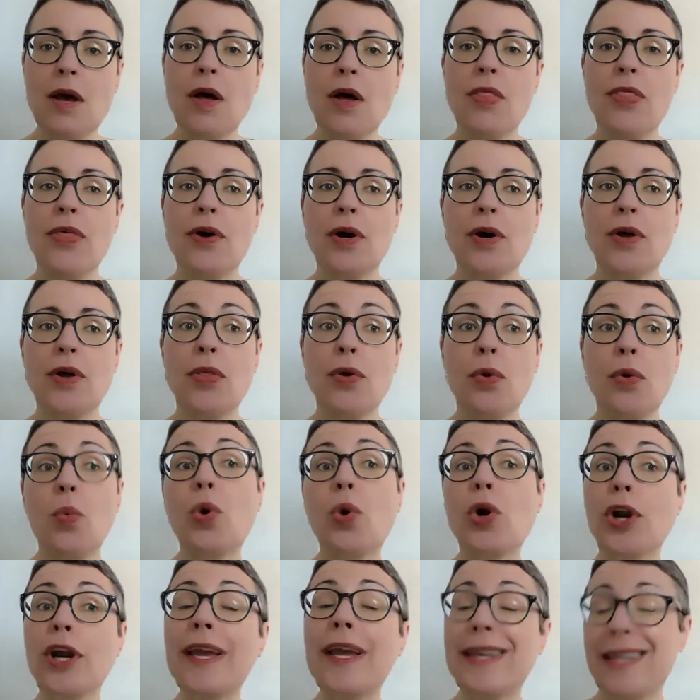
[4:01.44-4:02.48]
the
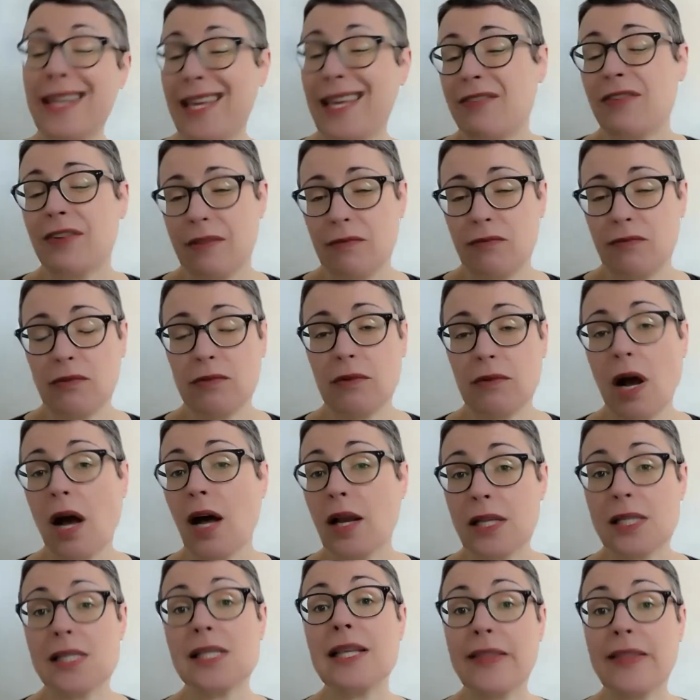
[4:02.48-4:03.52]
work and even
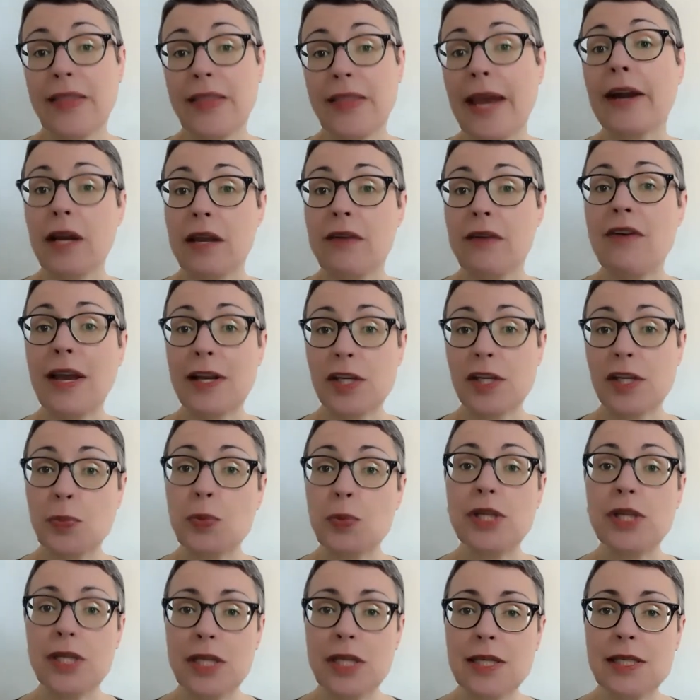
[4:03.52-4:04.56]
honestly the area of
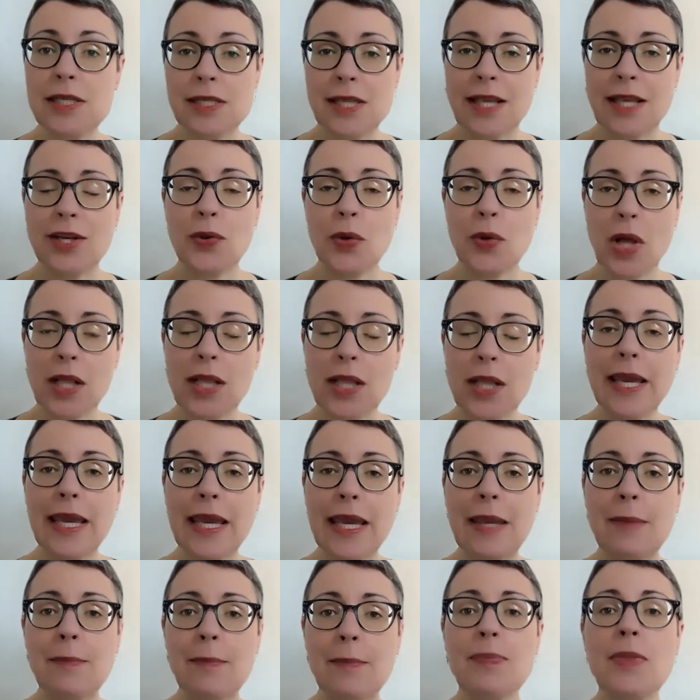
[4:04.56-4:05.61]
expertise that you
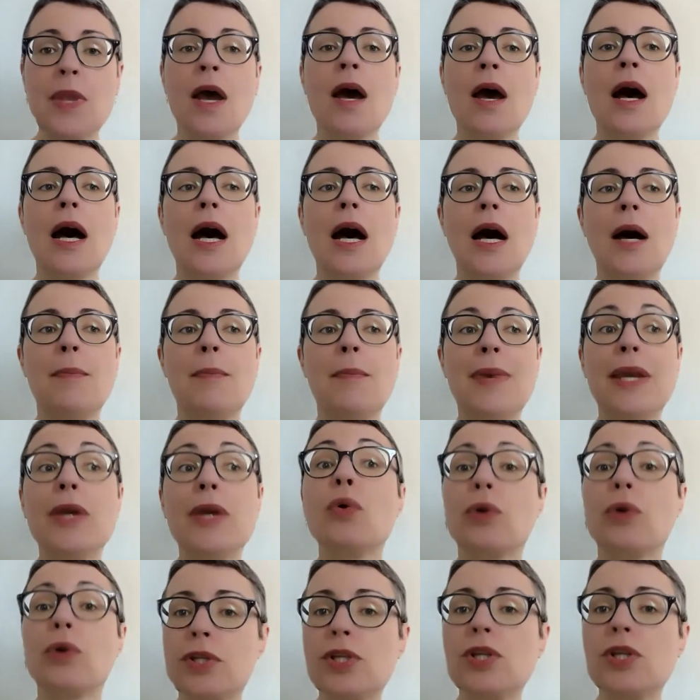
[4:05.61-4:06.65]
claim in
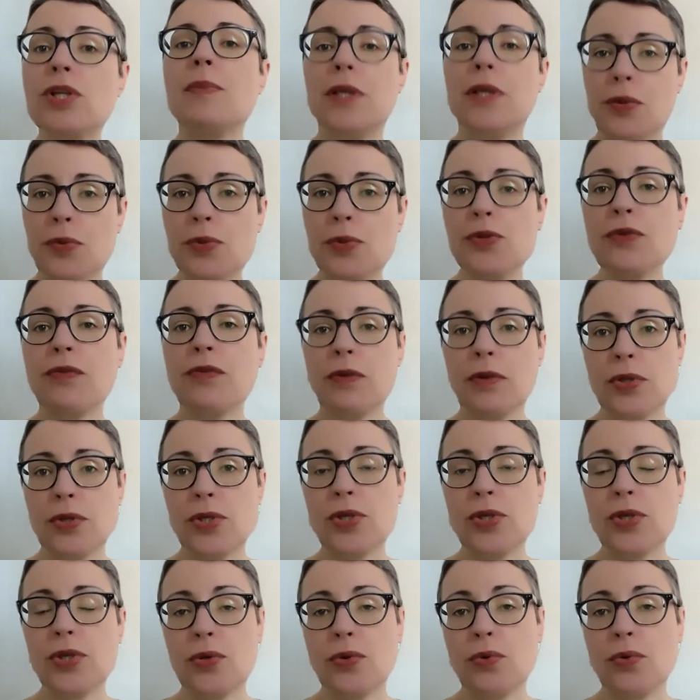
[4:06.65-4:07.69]
order to be useful
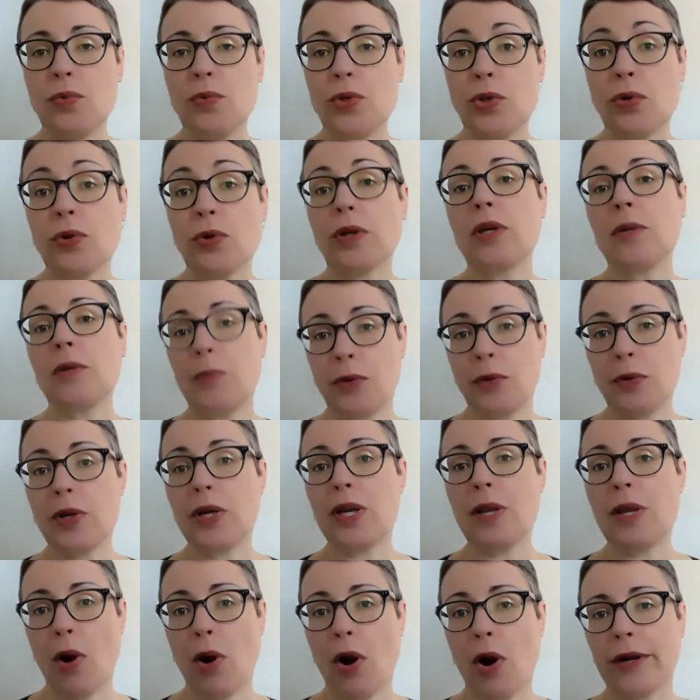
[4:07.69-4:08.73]
to your
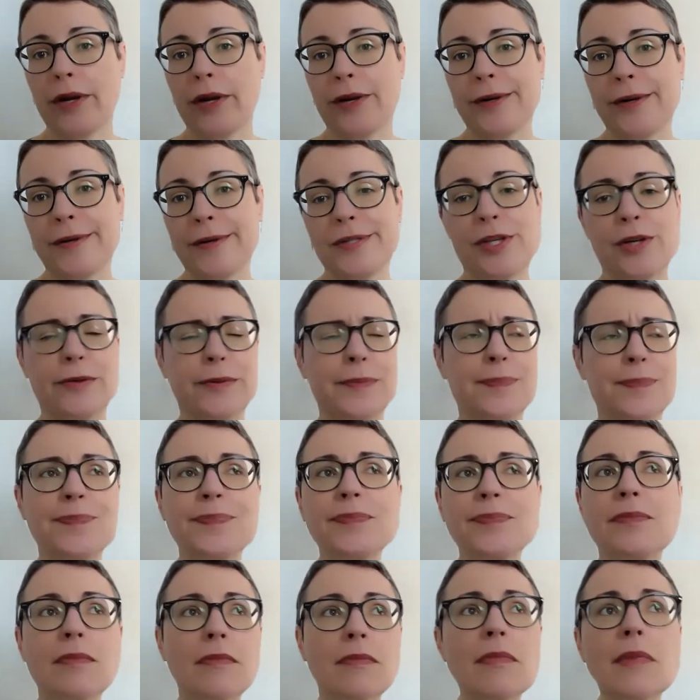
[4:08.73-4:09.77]
community partner. So
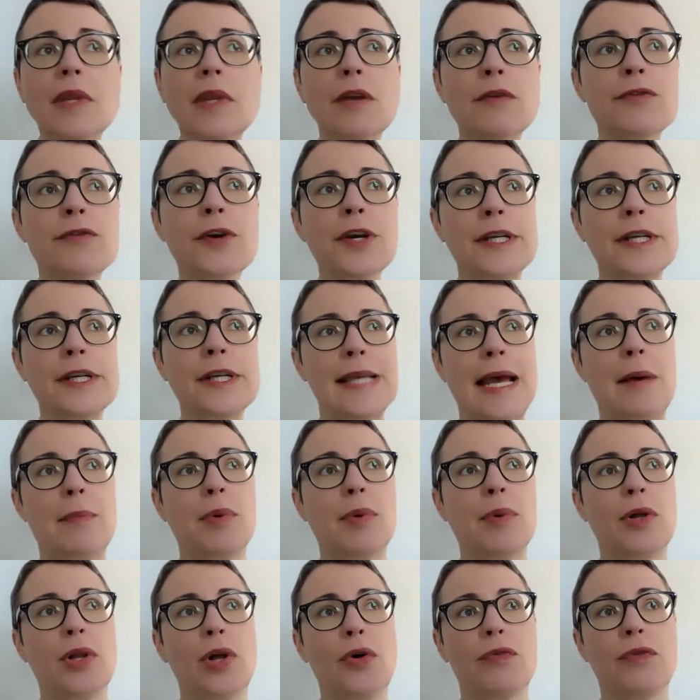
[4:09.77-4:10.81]
for
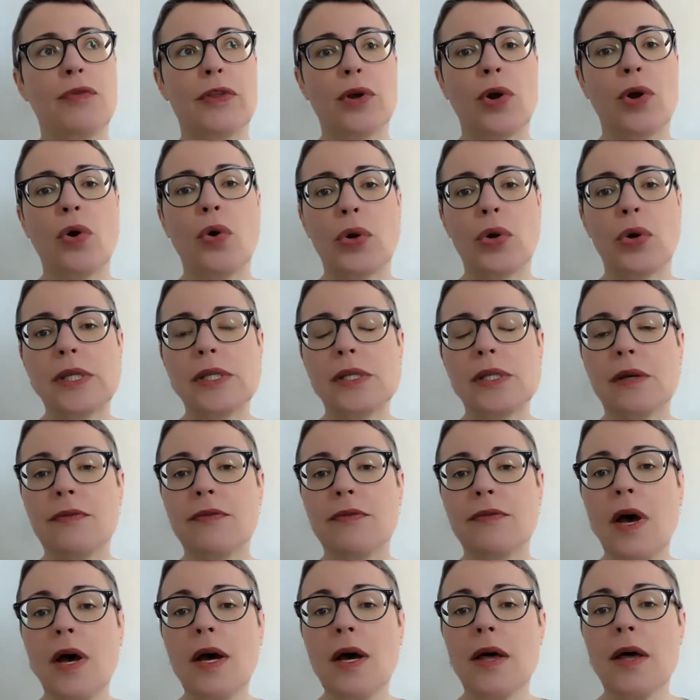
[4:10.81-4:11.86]
example, over the course of
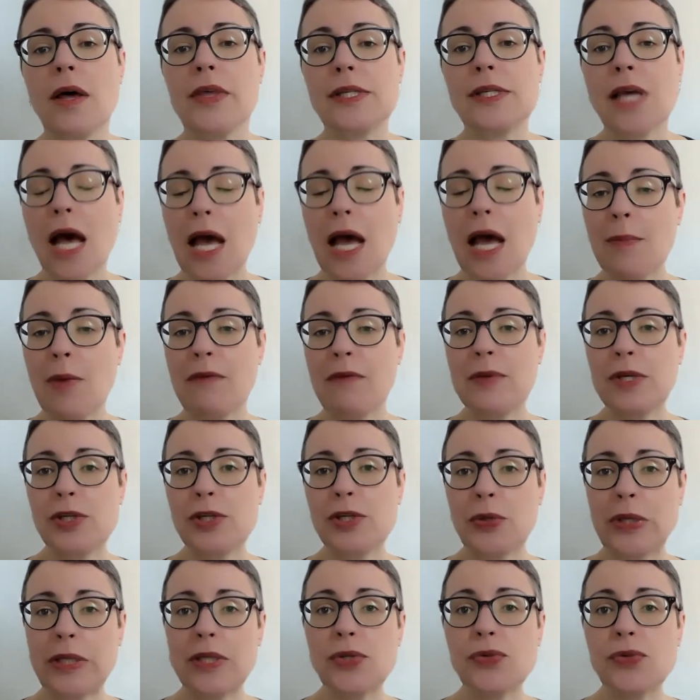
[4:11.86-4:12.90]
the time I've been
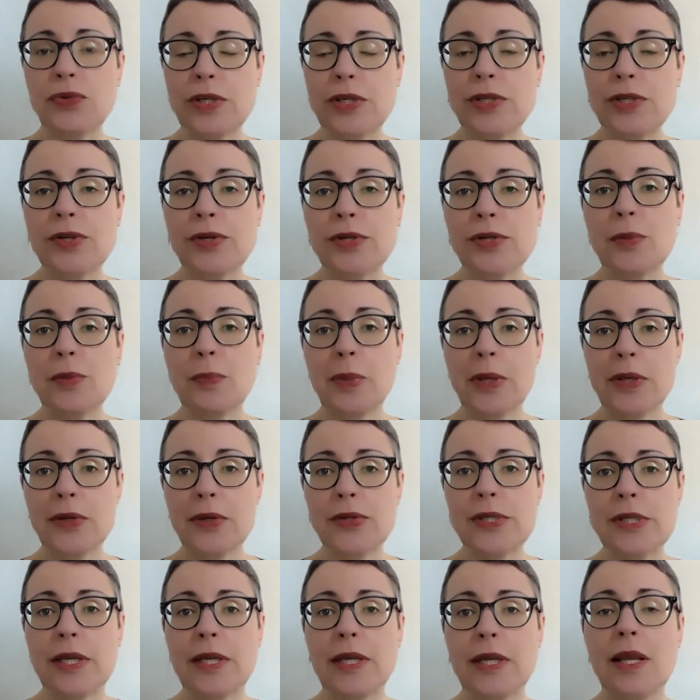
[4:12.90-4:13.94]
doing this research in
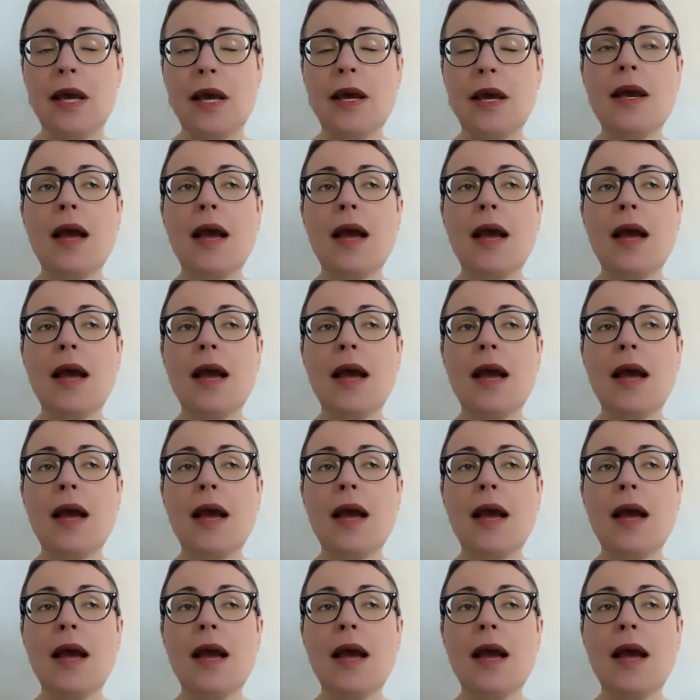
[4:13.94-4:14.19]
Pilsen,